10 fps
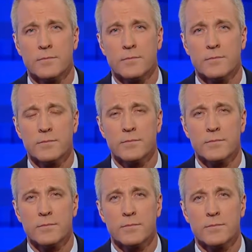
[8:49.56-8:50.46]

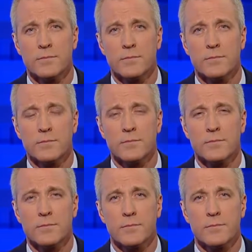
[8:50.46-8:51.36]

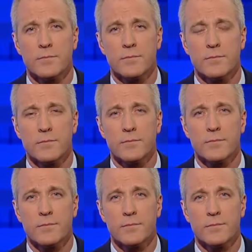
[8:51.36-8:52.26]

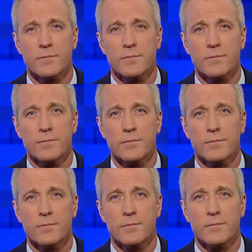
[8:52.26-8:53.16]

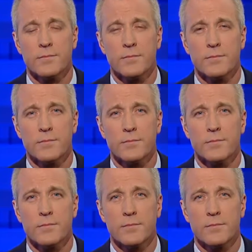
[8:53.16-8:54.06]

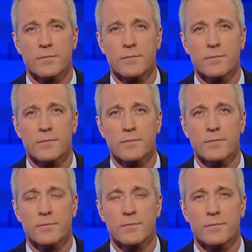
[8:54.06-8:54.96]

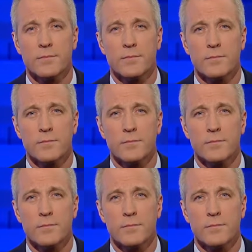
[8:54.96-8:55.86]

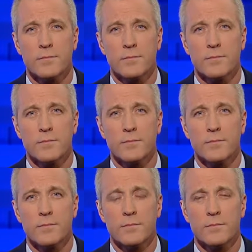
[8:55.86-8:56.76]
The person shown says nothing.